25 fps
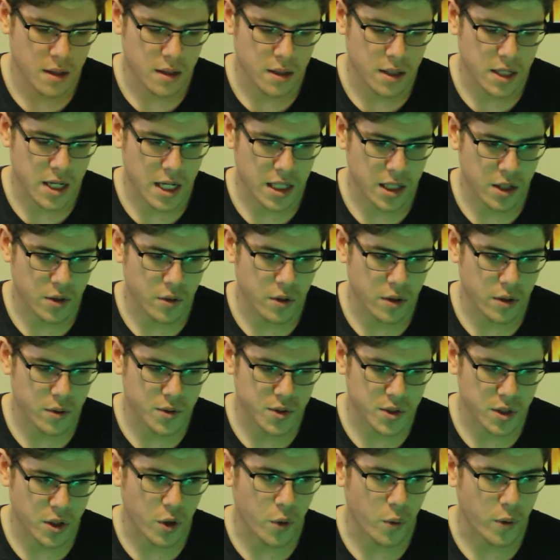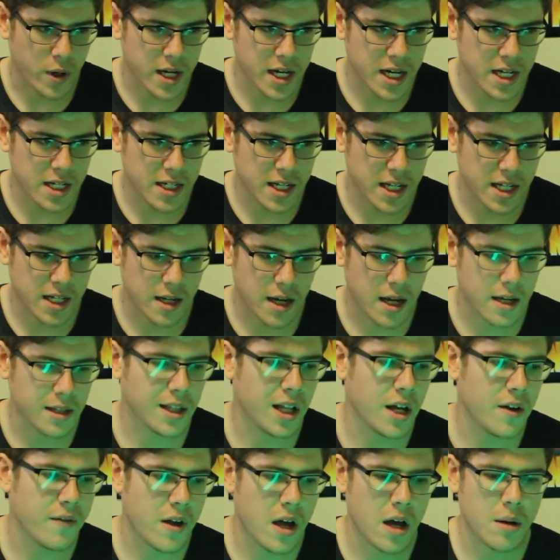Yellow goes to green, and I
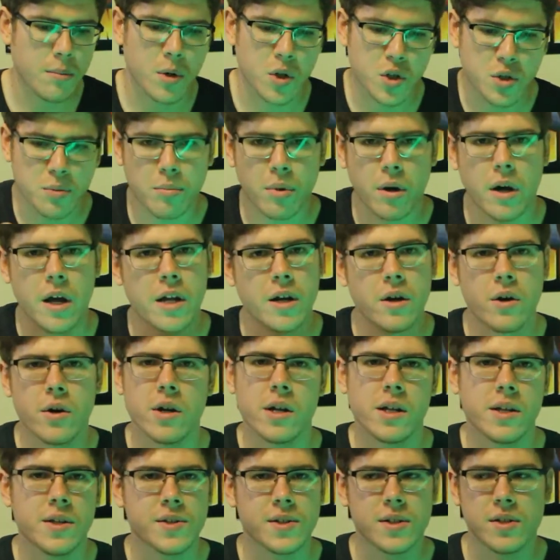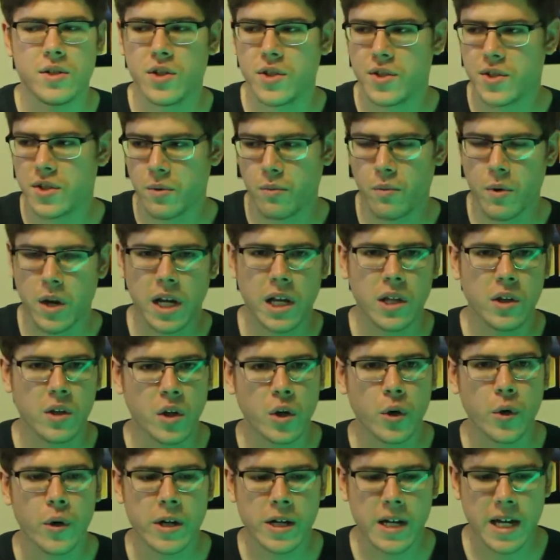love how much brighter it is than just the regular
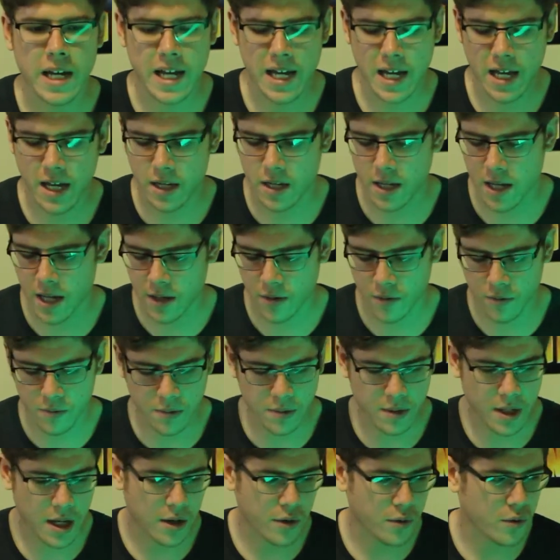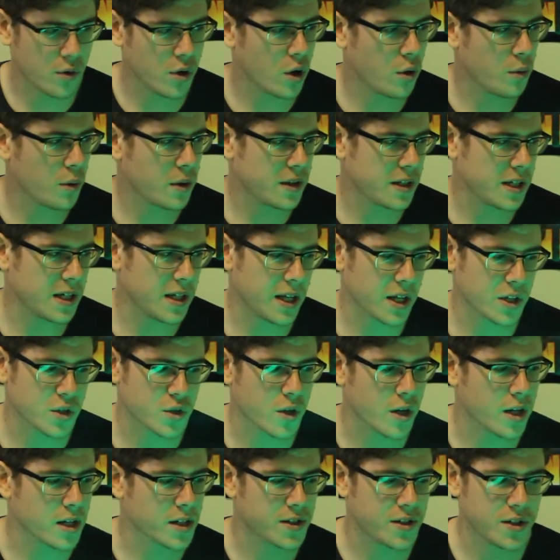green I had. I don't know what the
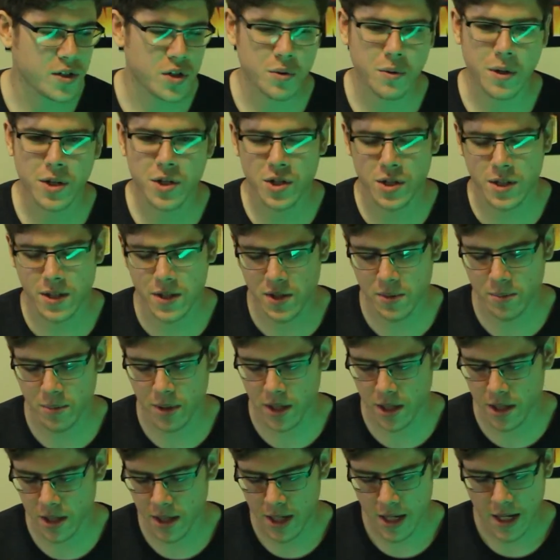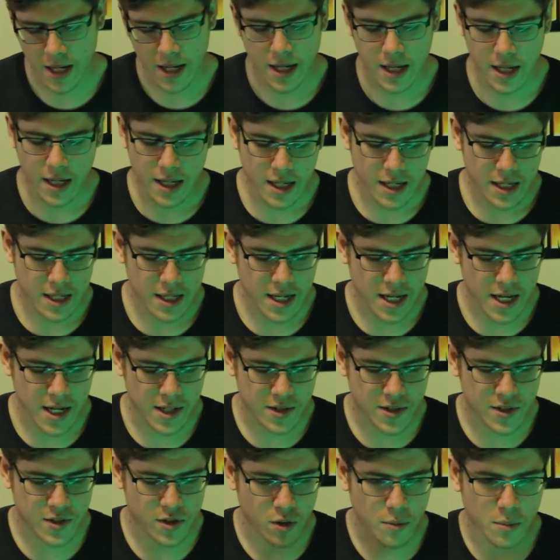electronic situation is, but
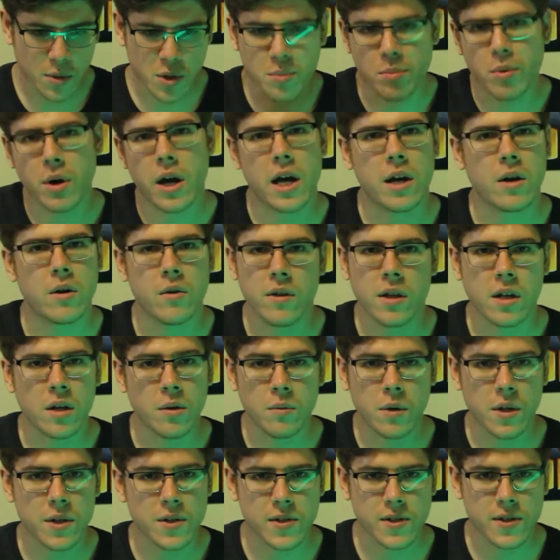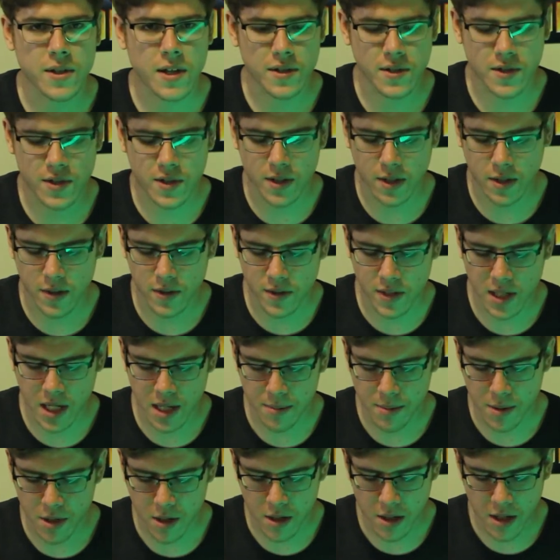it's so much brighter than it was as a stunt
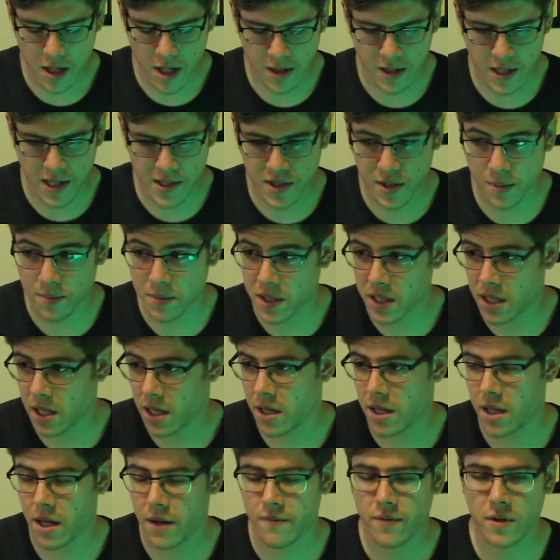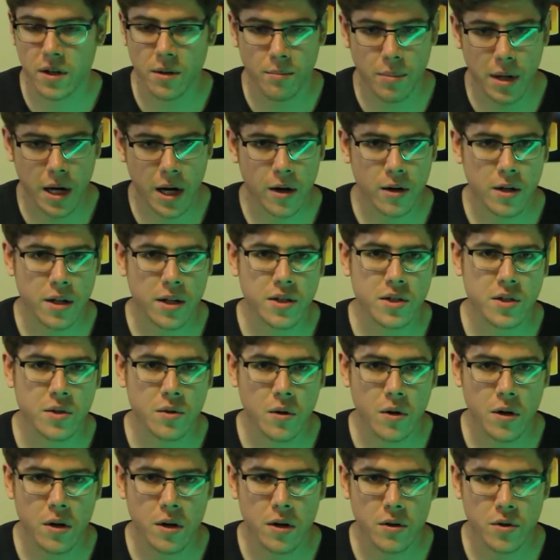saber, and that's something that I've compared it
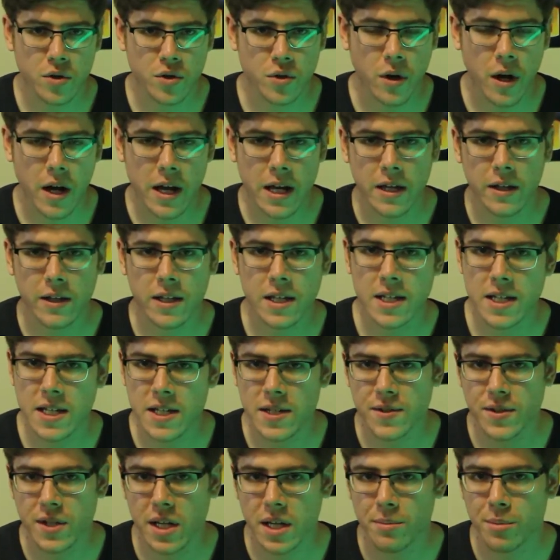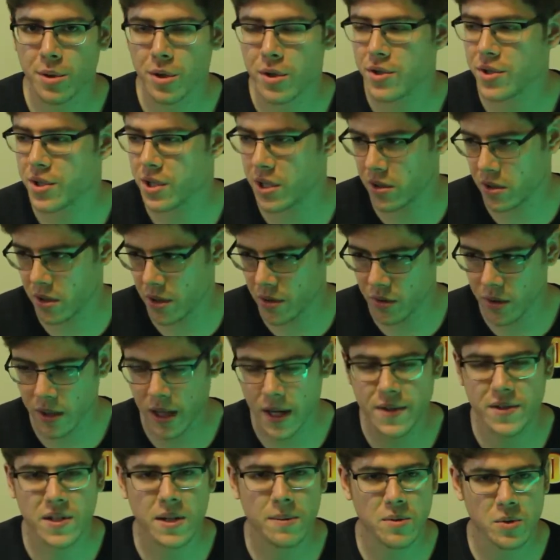to our tri-LED sabers and our other
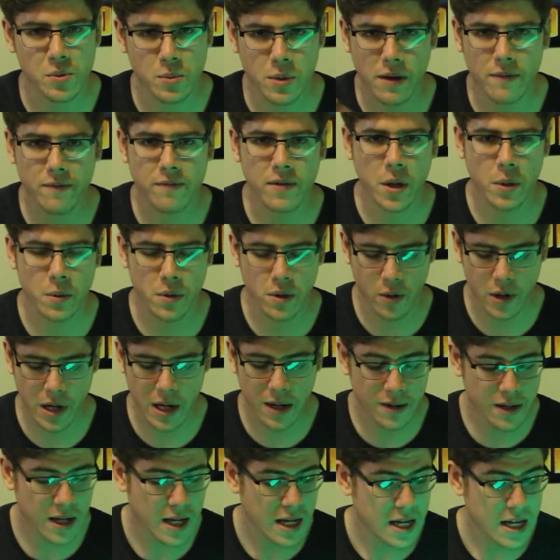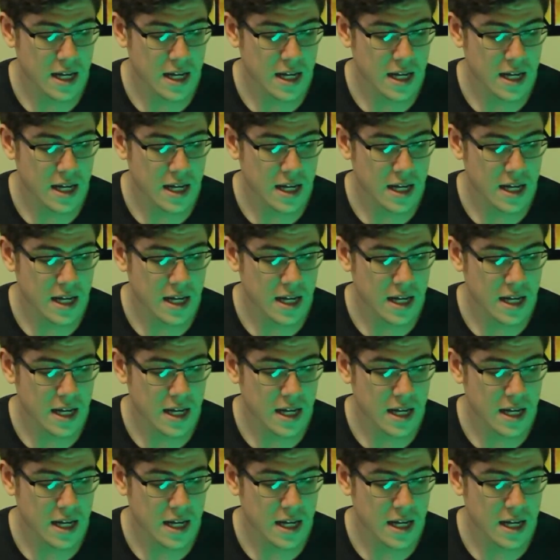lightsabers we have floating around.